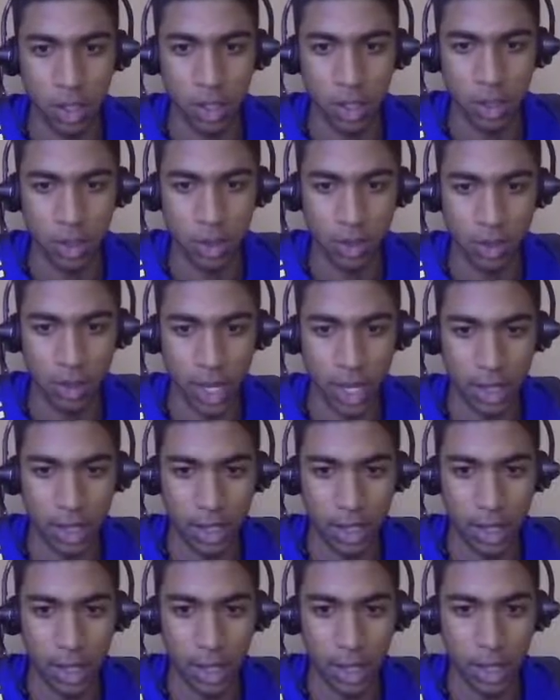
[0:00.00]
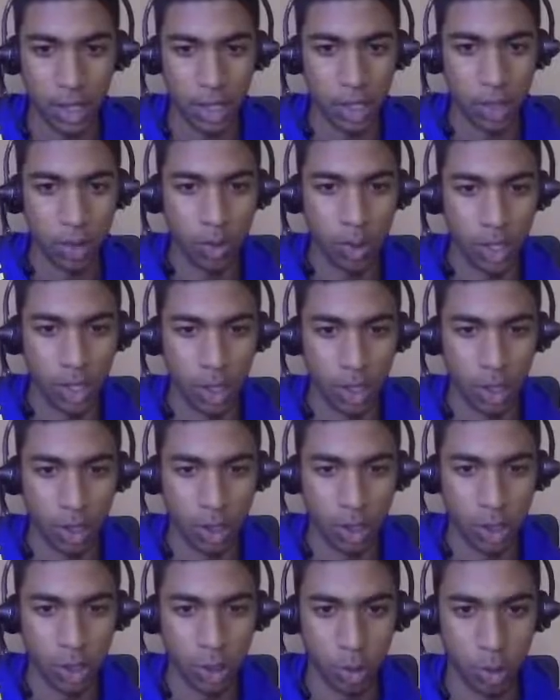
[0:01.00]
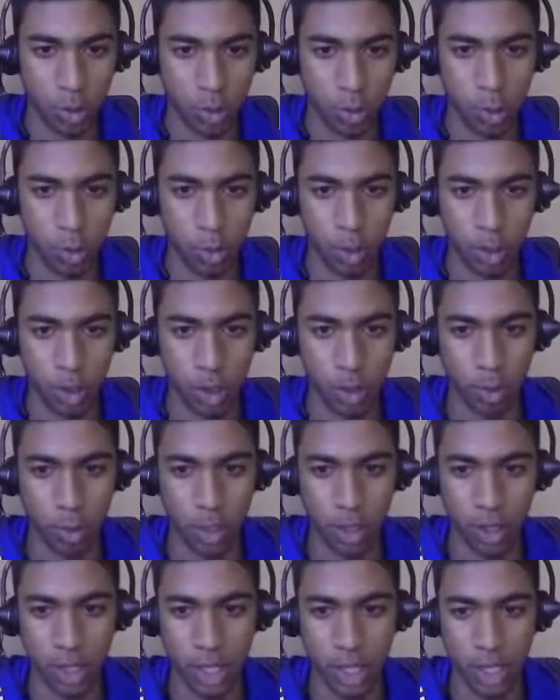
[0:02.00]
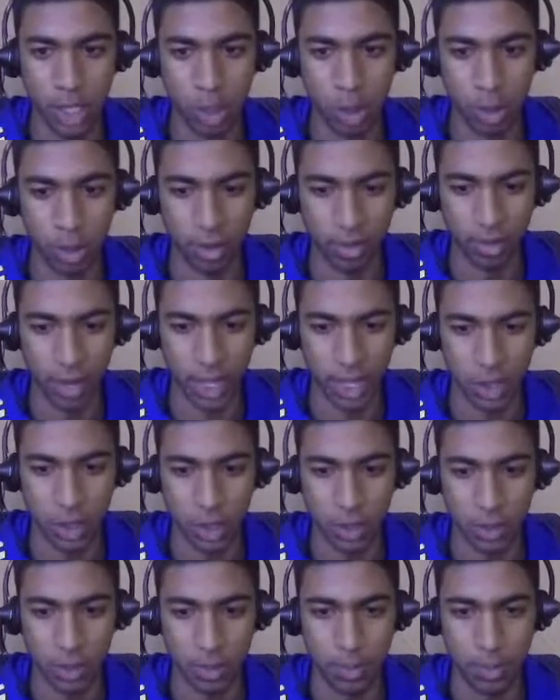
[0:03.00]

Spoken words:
so that you can also promote your pawn and you'll be faster.